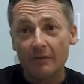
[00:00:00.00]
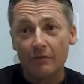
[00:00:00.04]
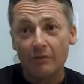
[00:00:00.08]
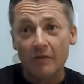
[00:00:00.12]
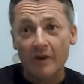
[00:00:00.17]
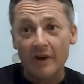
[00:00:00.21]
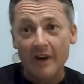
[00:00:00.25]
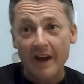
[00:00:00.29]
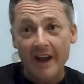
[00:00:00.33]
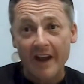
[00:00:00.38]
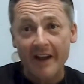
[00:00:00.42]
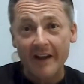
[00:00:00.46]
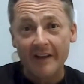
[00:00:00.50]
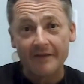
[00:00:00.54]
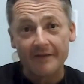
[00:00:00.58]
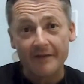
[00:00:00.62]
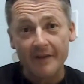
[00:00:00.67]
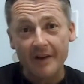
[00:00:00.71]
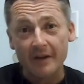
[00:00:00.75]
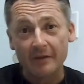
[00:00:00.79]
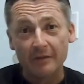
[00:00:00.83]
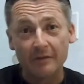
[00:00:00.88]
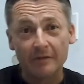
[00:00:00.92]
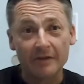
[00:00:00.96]
what I had
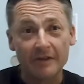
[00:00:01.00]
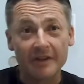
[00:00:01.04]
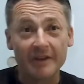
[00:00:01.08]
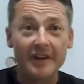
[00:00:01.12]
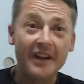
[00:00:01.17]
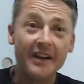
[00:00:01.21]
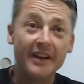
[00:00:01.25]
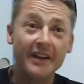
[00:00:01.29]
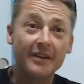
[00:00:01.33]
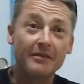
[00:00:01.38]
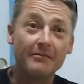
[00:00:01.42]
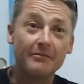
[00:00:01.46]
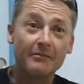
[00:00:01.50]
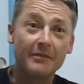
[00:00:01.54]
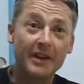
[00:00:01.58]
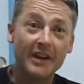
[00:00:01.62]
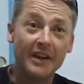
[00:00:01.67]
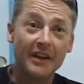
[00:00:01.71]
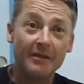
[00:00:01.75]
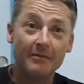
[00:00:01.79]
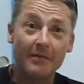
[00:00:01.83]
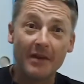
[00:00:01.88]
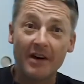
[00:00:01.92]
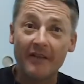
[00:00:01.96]
done would have taken
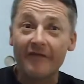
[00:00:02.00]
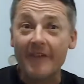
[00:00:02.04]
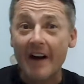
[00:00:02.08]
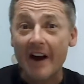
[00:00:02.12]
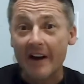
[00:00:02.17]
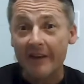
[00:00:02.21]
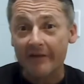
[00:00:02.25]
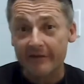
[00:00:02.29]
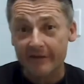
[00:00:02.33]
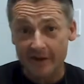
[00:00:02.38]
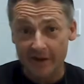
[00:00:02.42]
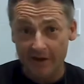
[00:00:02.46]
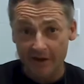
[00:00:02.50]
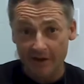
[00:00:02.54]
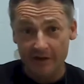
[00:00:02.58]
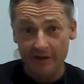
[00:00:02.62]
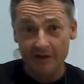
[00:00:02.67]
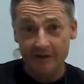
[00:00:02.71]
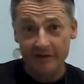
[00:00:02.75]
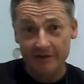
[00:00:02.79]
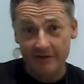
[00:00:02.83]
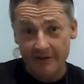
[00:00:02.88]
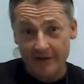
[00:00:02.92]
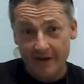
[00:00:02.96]
me about five
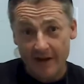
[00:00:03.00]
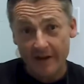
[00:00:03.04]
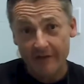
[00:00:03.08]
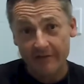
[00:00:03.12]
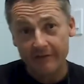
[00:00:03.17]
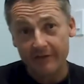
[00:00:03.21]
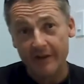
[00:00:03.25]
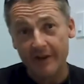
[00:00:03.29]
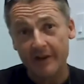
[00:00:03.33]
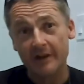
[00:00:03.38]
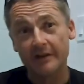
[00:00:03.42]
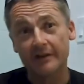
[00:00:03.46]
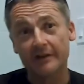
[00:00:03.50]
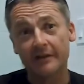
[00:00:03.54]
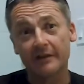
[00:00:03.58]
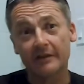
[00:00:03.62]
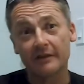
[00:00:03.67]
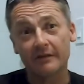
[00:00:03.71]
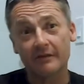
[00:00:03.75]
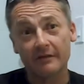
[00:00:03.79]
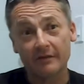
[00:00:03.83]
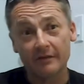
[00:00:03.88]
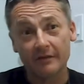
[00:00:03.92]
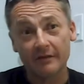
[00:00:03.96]
years to have
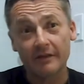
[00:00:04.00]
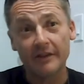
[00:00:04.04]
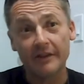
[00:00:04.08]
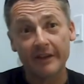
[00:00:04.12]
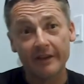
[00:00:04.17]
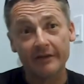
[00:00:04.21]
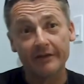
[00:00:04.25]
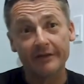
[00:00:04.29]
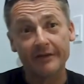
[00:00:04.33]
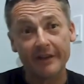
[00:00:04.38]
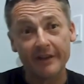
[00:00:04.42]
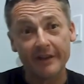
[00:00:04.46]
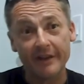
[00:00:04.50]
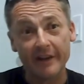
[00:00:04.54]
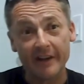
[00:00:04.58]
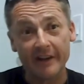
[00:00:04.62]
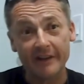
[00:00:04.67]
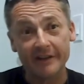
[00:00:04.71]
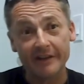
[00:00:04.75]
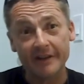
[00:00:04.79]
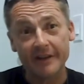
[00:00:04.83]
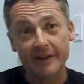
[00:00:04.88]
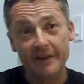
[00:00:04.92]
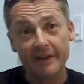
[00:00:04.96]
done in the
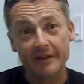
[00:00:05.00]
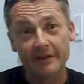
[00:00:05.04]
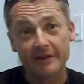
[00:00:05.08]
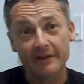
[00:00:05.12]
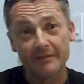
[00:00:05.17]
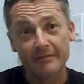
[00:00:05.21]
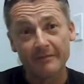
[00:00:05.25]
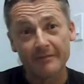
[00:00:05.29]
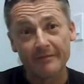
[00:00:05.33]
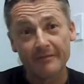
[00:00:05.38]
United States.